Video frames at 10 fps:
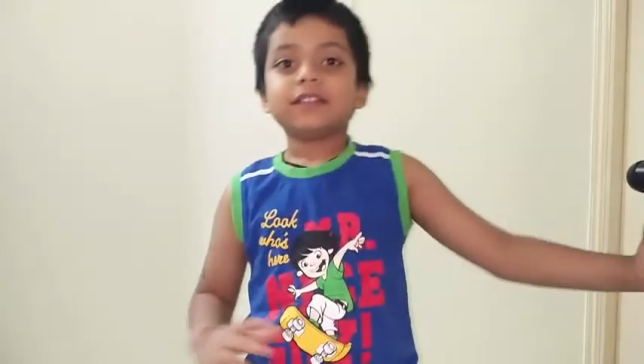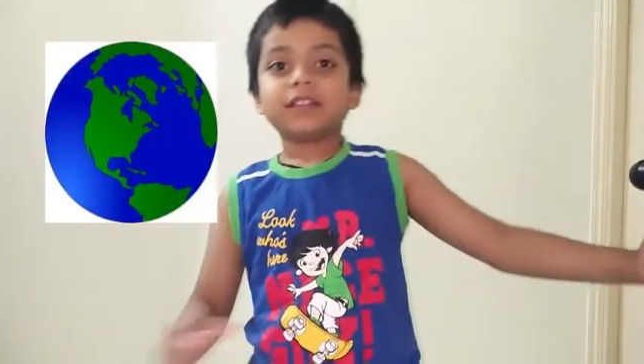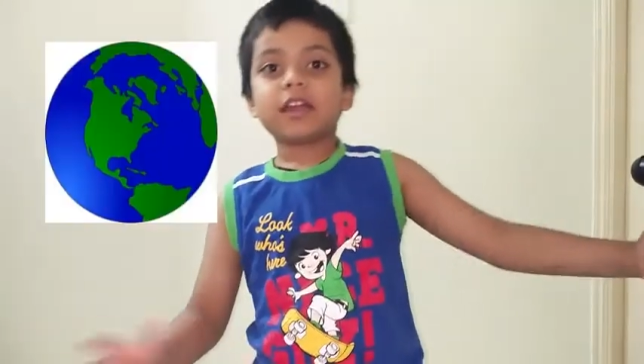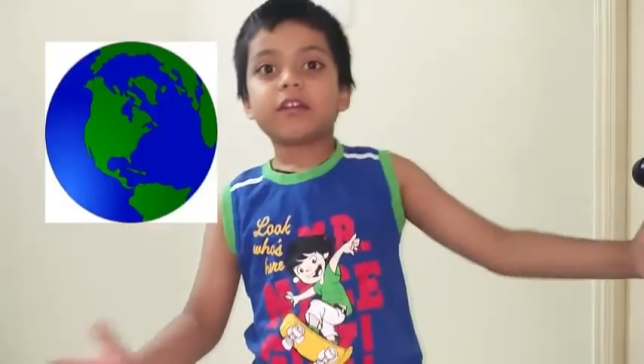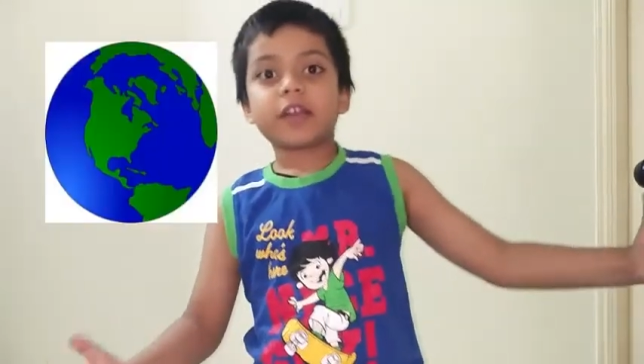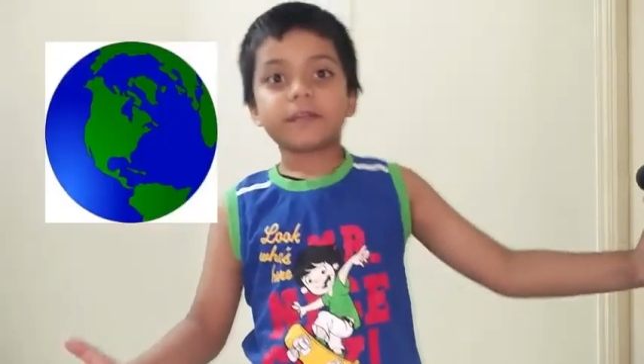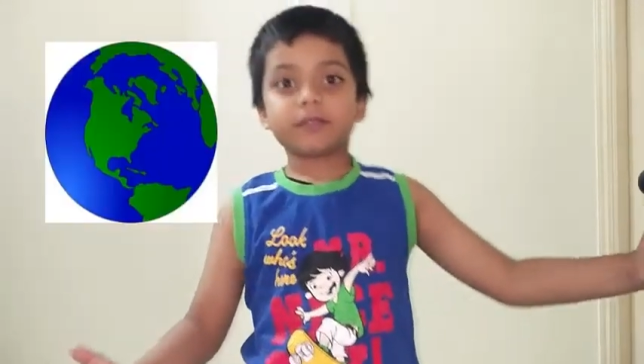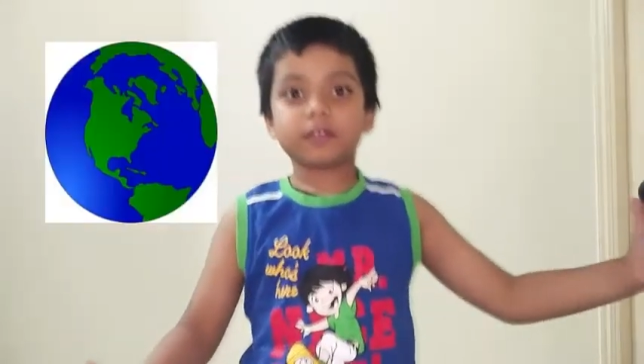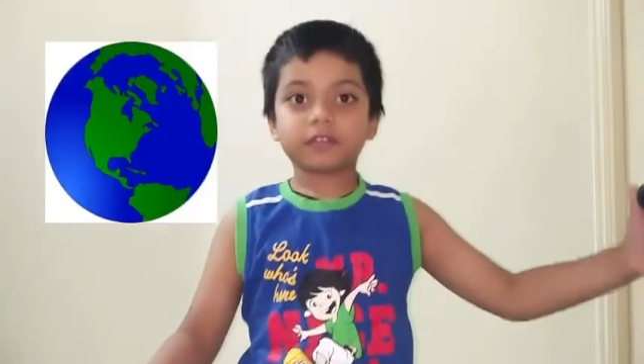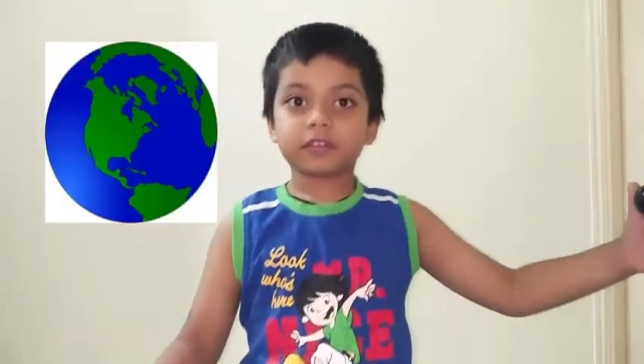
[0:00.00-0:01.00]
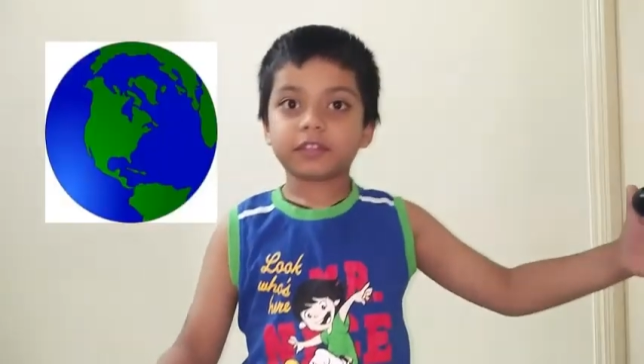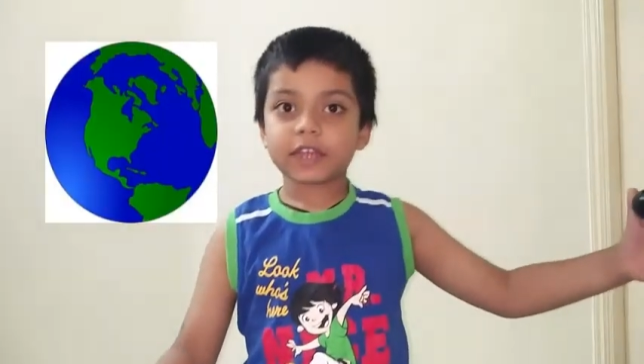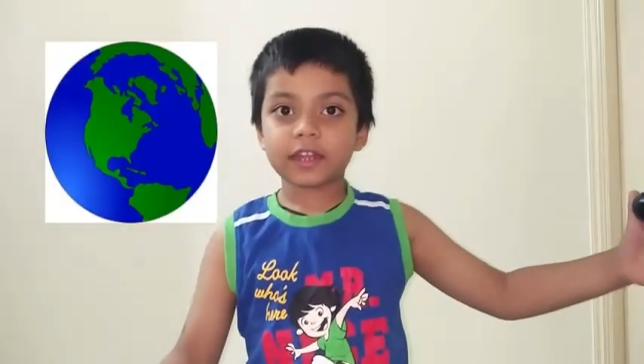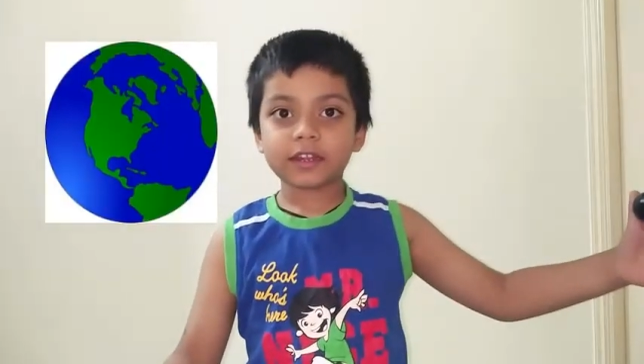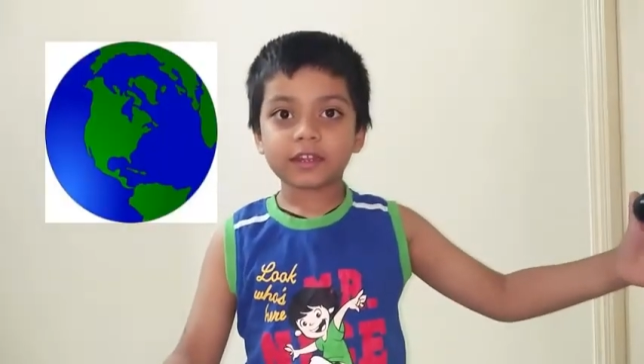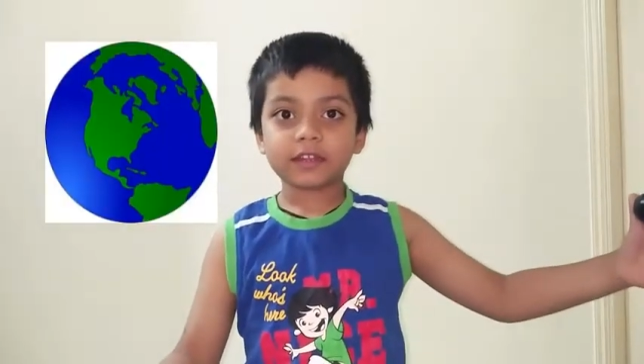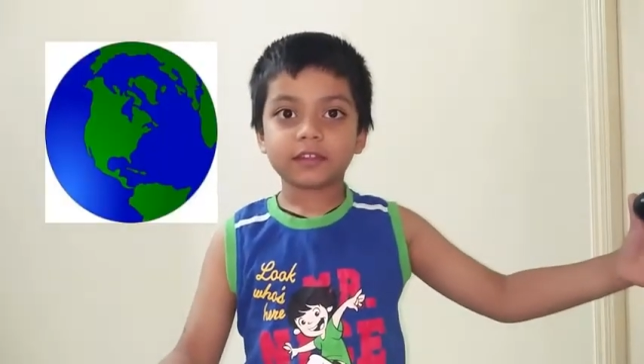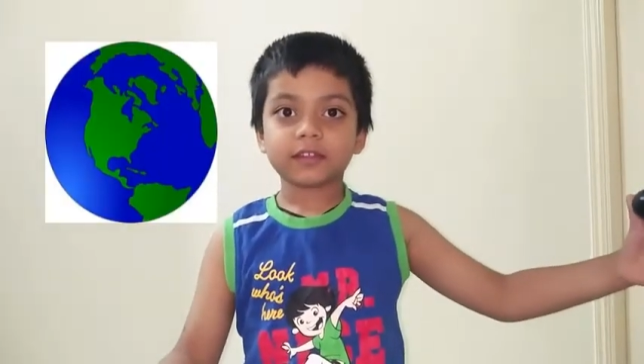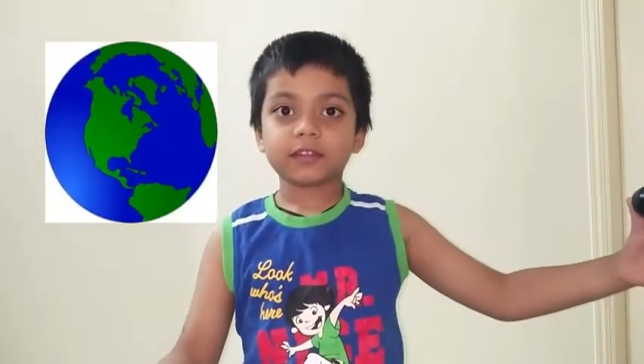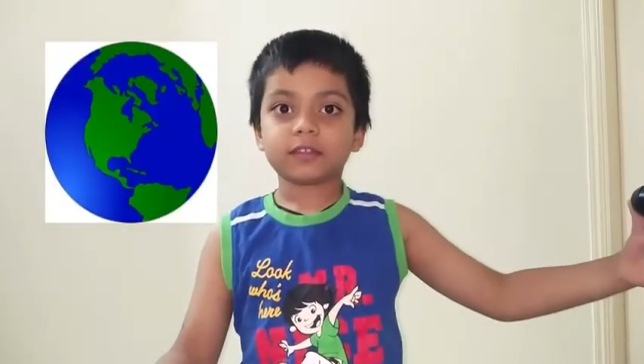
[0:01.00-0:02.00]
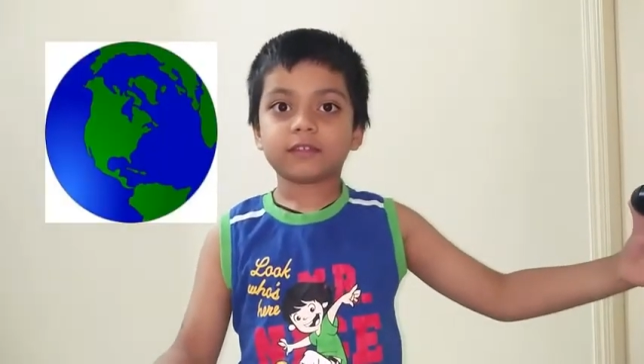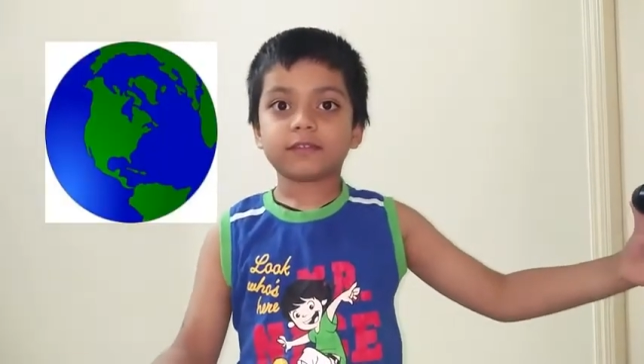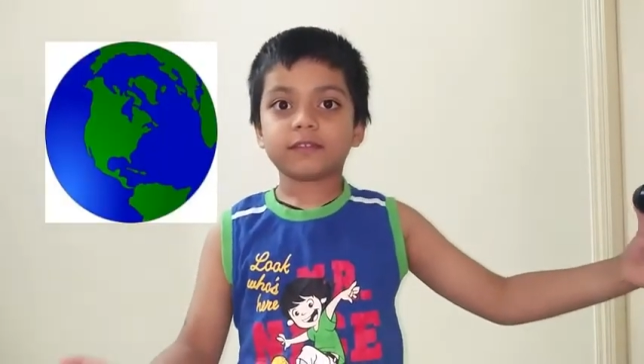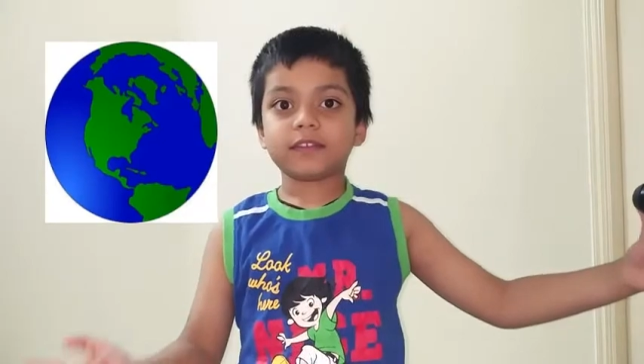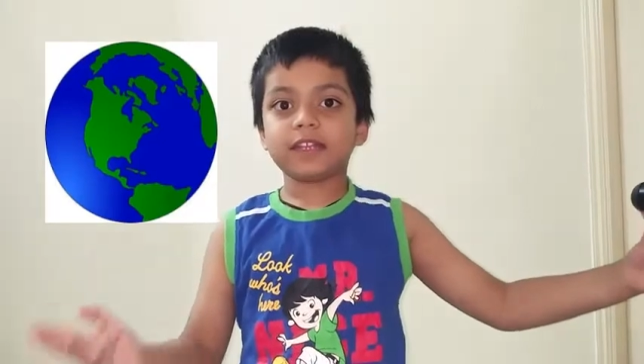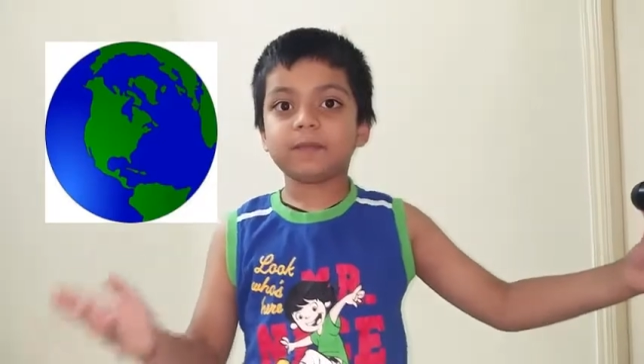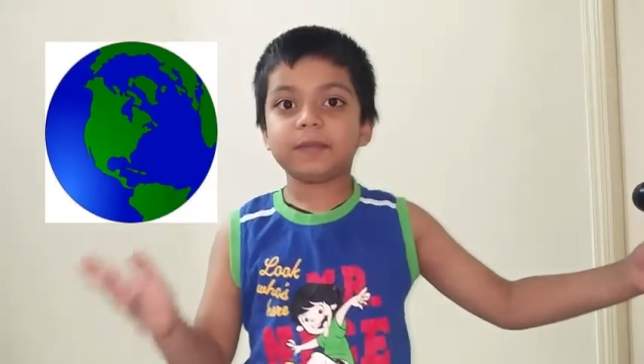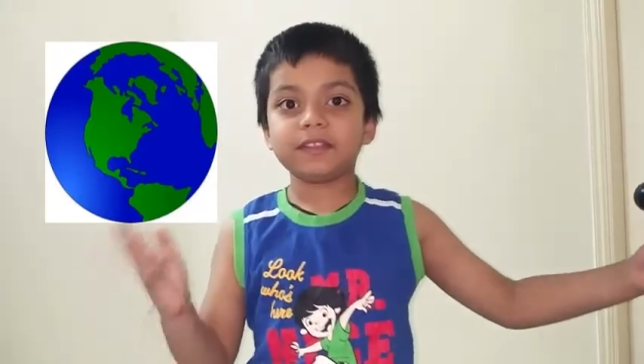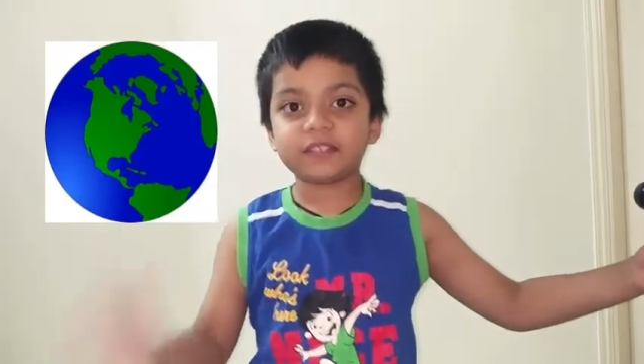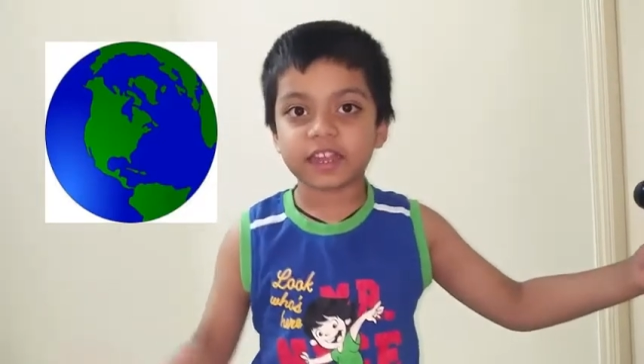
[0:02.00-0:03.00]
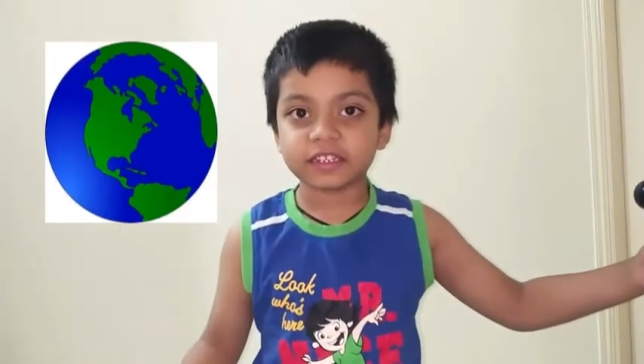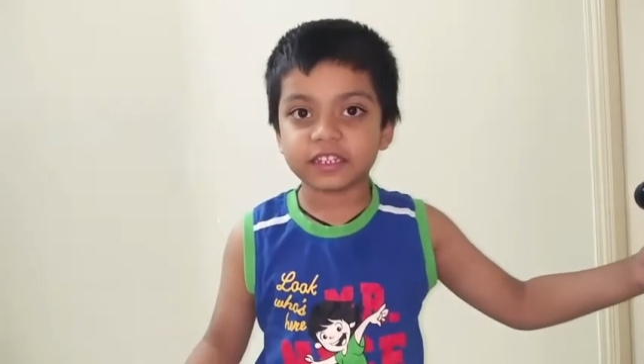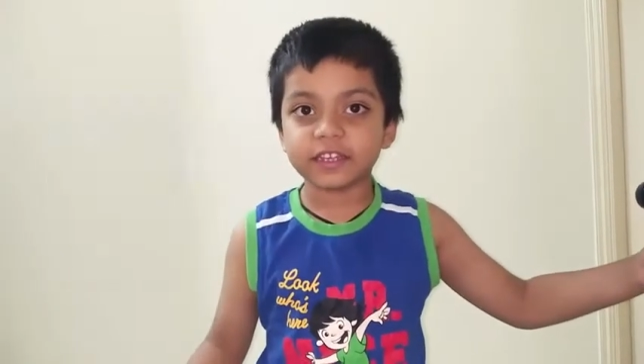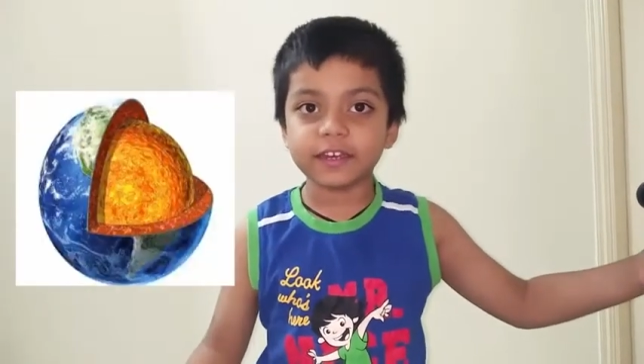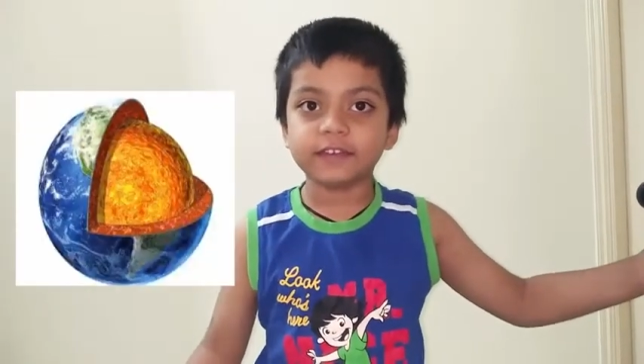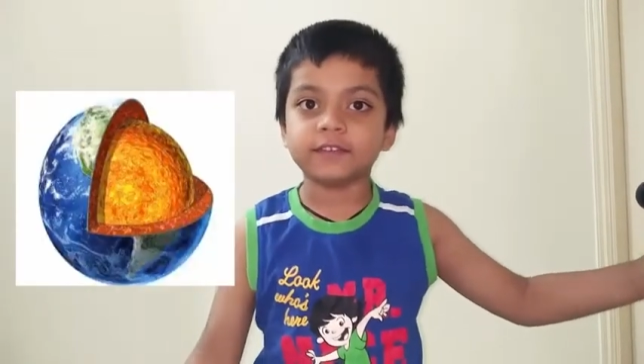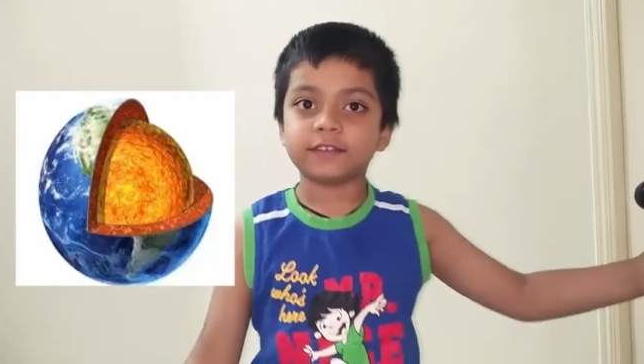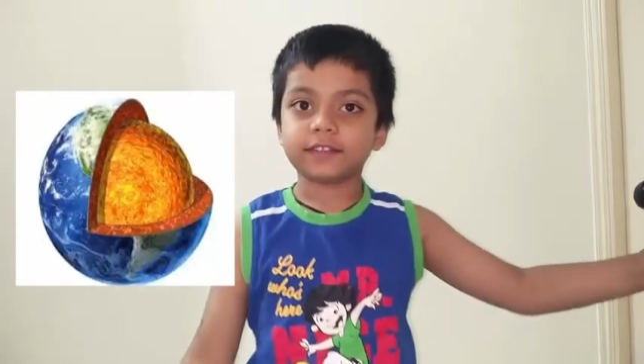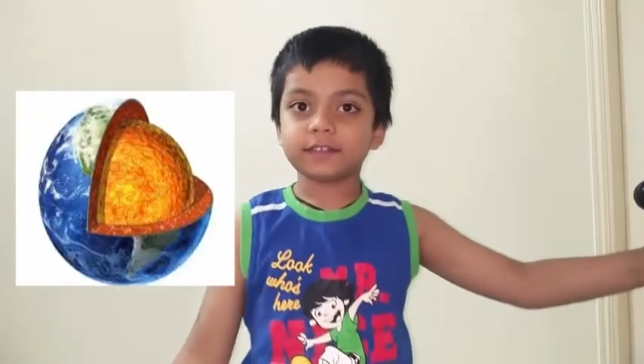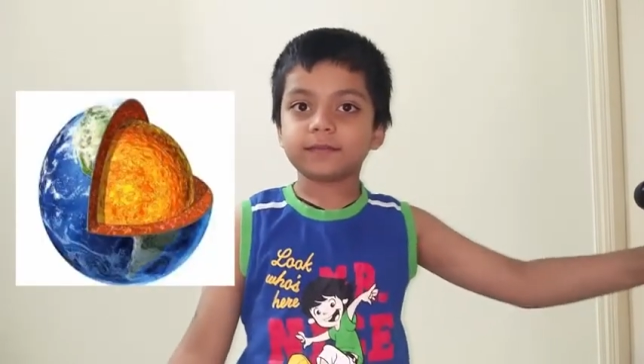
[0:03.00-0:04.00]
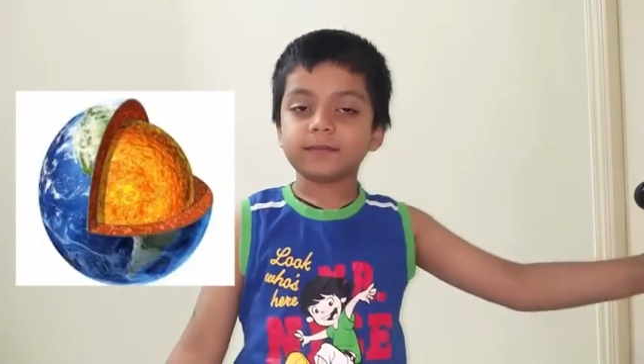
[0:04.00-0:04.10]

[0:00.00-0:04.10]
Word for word: Now I want to tell deep inside the earth.